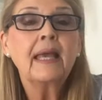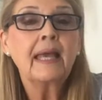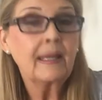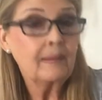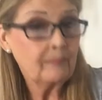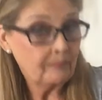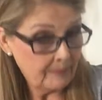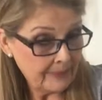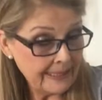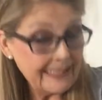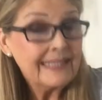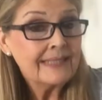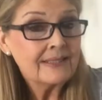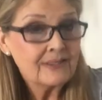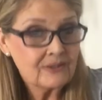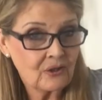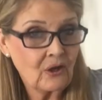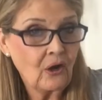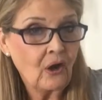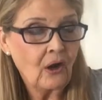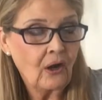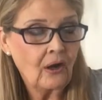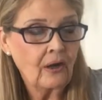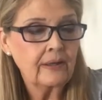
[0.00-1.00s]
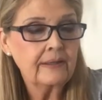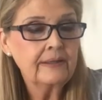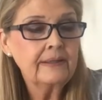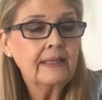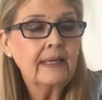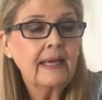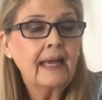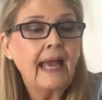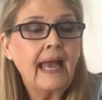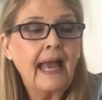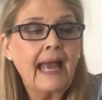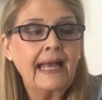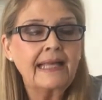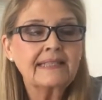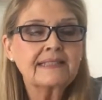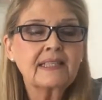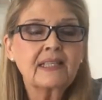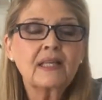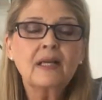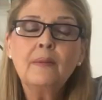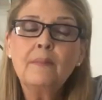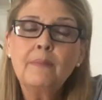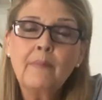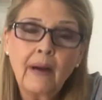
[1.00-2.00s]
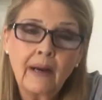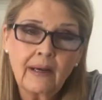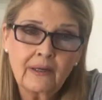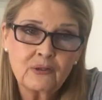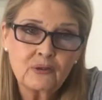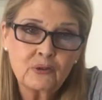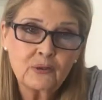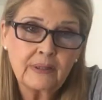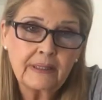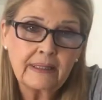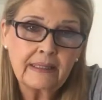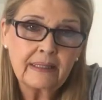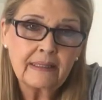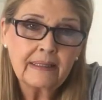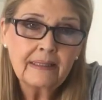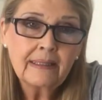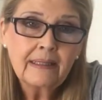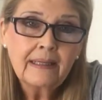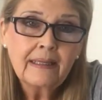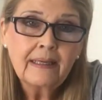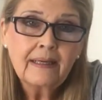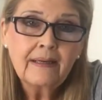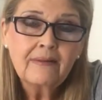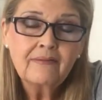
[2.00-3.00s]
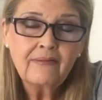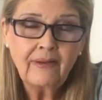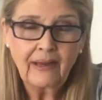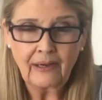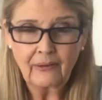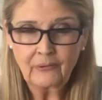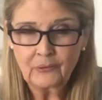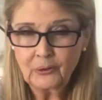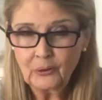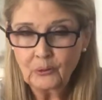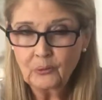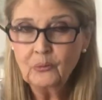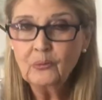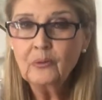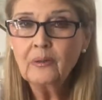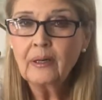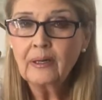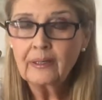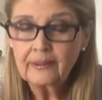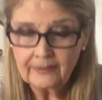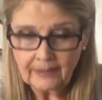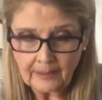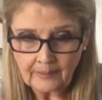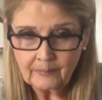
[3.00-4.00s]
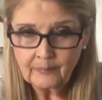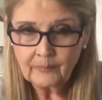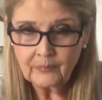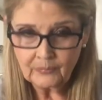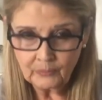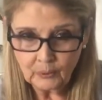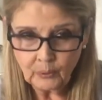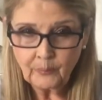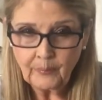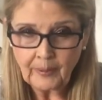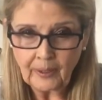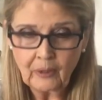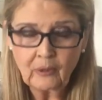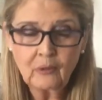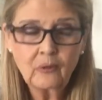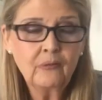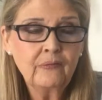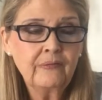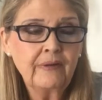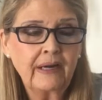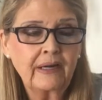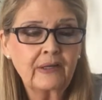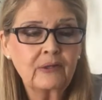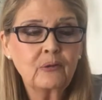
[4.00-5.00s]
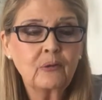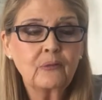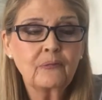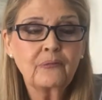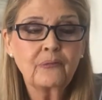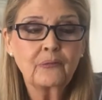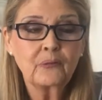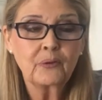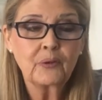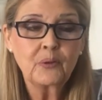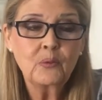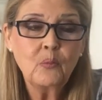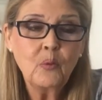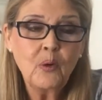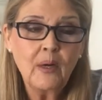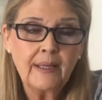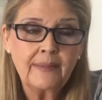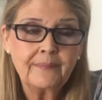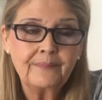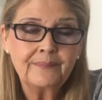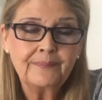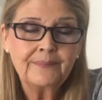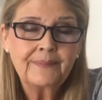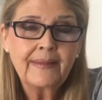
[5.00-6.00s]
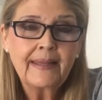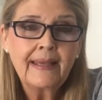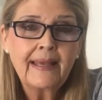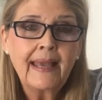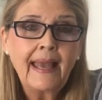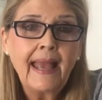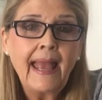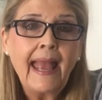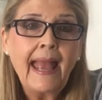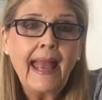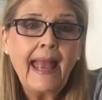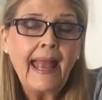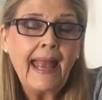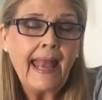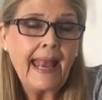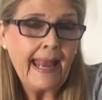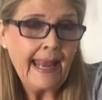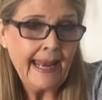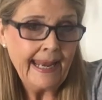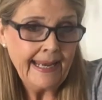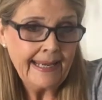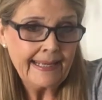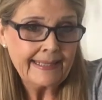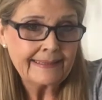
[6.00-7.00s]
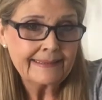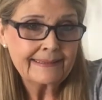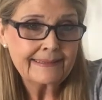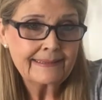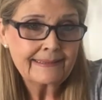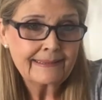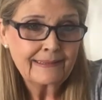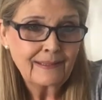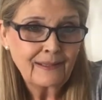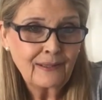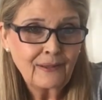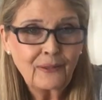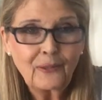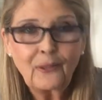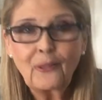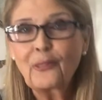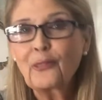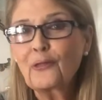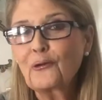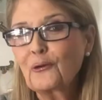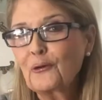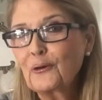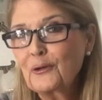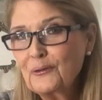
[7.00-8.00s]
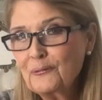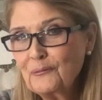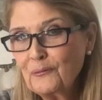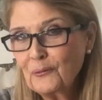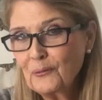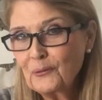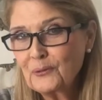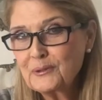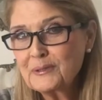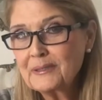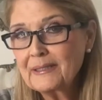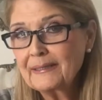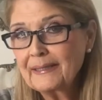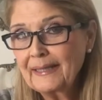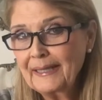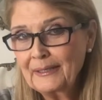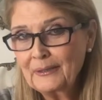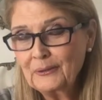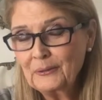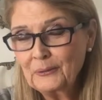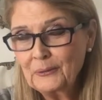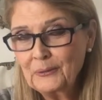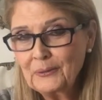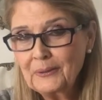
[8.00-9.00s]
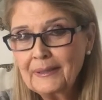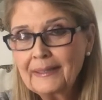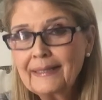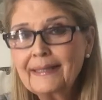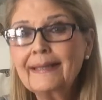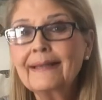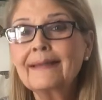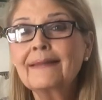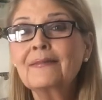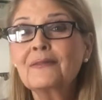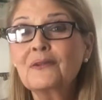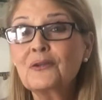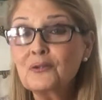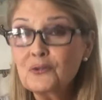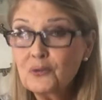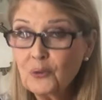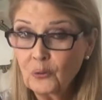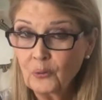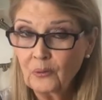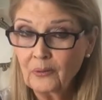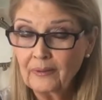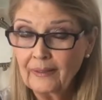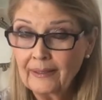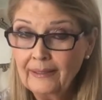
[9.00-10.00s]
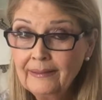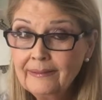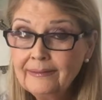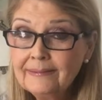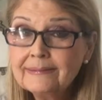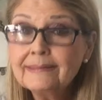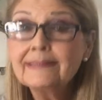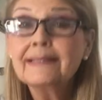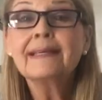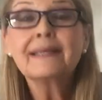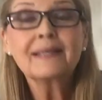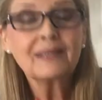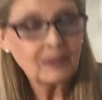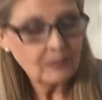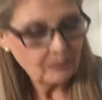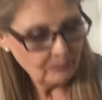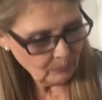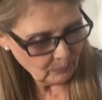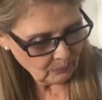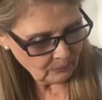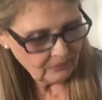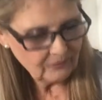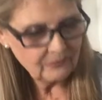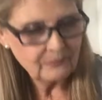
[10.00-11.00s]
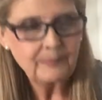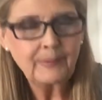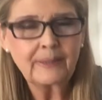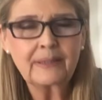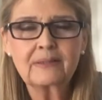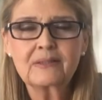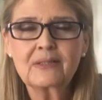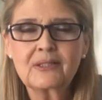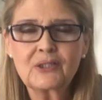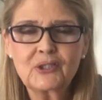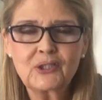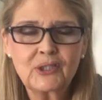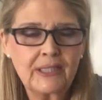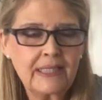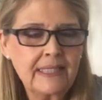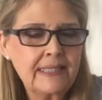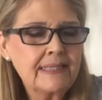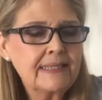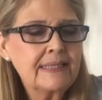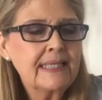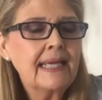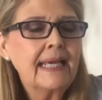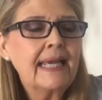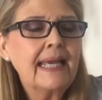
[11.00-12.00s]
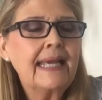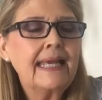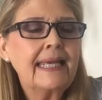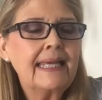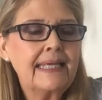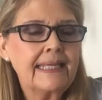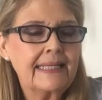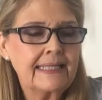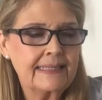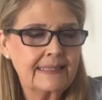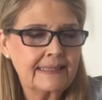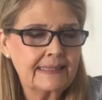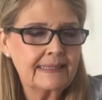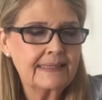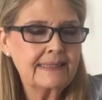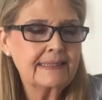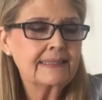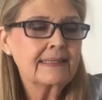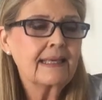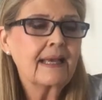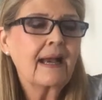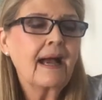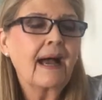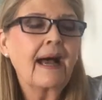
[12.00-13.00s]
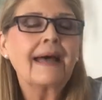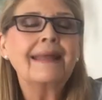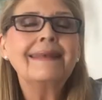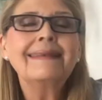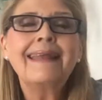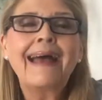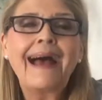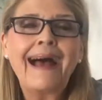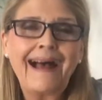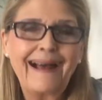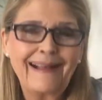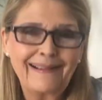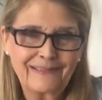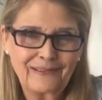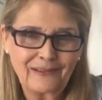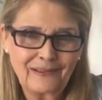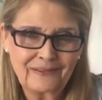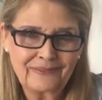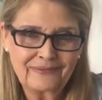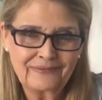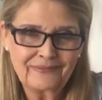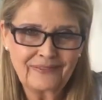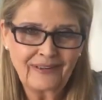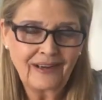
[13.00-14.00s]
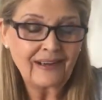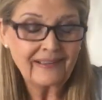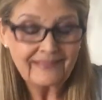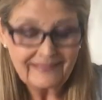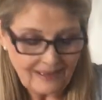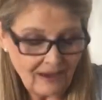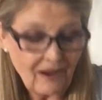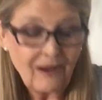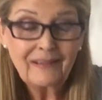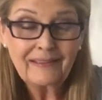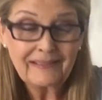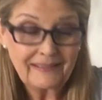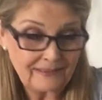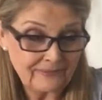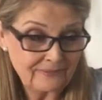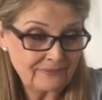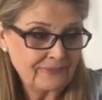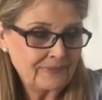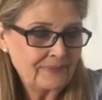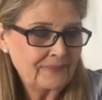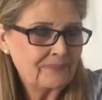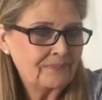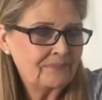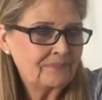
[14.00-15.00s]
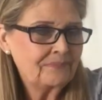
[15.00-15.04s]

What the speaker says: and means God, has a gematria value, a numerical value of 31. And the 31st letter in the Torah, in the book of Bereshit, is an Aleph.